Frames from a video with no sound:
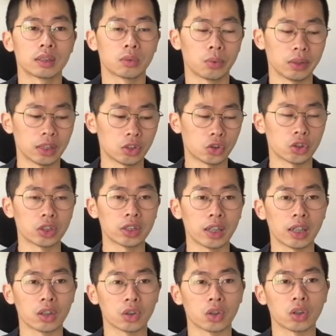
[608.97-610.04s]
When they drink
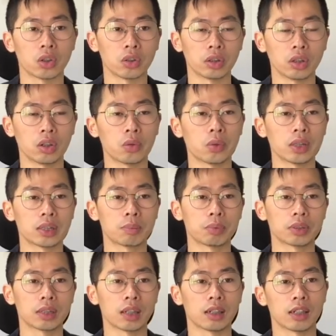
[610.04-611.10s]
alcohol, they always put
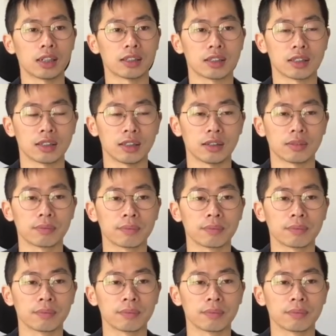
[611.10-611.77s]
some ice there.